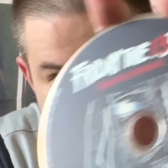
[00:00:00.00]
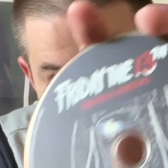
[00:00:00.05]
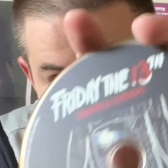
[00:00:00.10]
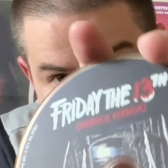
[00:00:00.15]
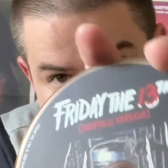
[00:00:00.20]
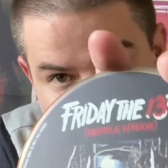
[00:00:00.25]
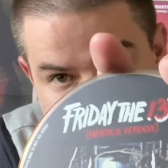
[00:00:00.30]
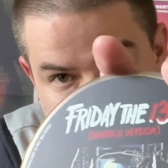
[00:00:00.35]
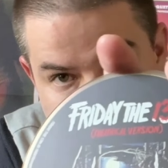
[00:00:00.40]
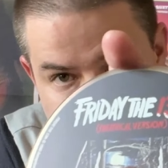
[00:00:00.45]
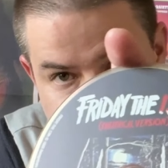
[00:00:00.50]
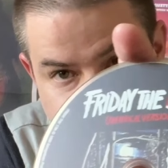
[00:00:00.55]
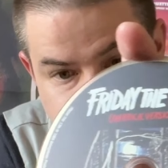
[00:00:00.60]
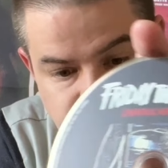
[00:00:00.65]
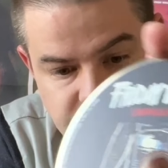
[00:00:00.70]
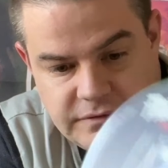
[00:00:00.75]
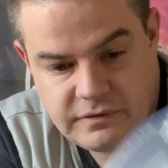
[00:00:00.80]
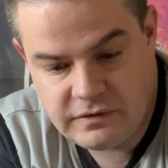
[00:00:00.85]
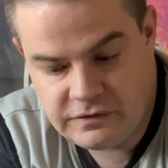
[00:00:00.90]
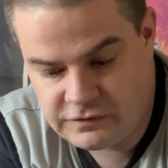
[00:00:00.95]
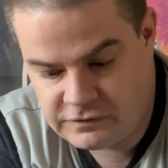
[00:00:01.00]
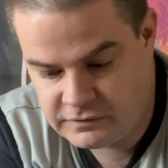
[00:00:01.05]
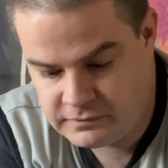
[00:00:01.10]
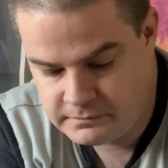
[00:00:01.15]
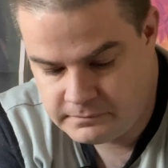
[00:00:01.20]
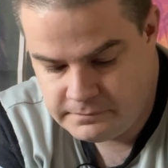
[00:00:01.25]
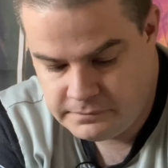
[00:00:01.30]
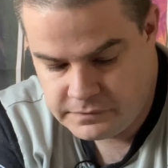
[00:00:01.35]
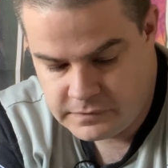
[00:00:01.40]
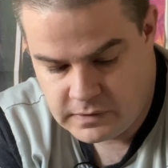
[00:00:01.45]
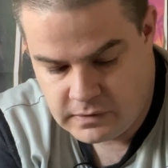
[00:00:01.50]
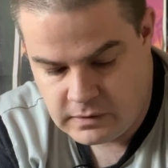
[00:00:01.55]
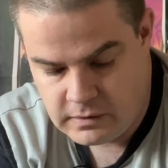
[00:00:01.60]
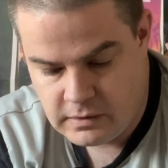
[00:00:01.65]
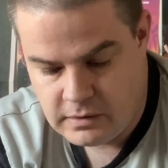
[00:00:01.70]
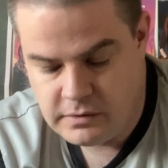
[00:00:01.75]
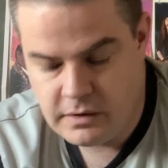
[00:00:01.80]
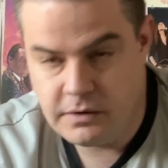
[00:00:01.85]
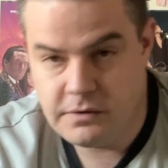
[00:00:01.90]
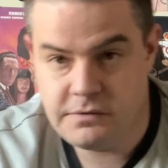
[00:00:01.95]
the theatrical disc
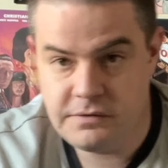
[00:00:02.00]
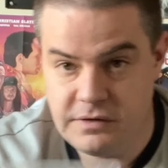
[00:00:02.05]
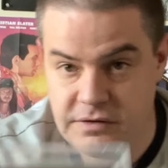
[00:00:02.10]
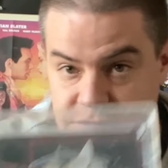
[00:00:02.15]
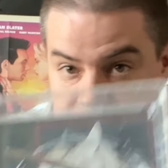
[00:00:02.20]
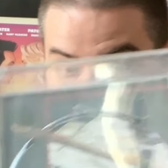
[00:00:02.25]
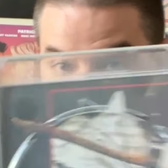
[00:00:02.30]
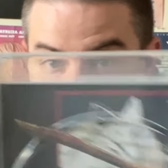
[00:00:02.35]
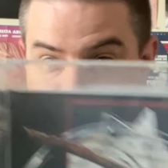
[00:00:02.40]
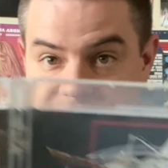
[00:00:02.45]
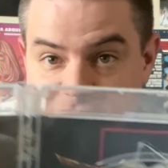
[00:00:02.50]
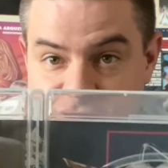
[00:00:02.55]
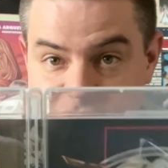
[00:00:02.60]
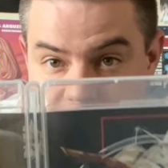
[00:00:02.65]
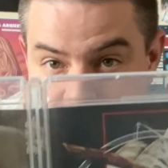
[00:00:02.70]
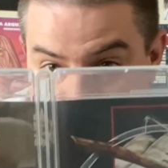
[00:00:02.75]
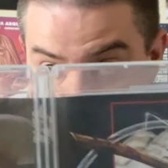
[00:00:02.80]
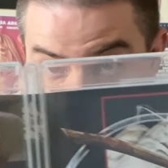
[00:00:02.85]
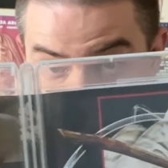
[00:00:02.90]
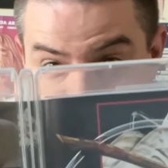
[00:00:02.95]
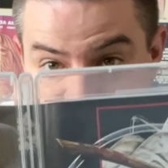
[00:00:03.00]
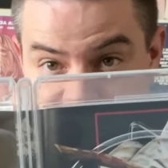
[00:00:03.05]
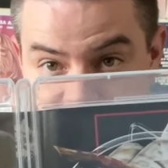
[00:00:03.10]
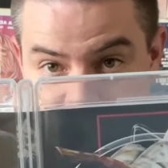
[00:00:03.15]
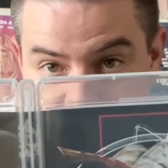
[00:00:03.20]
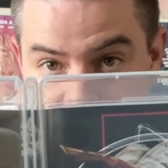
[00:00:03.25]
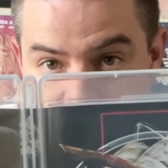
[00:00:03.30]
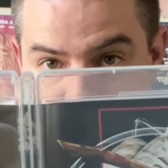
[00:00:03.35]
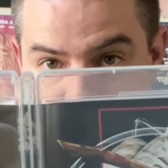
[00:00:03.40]
and underneath you got some reversible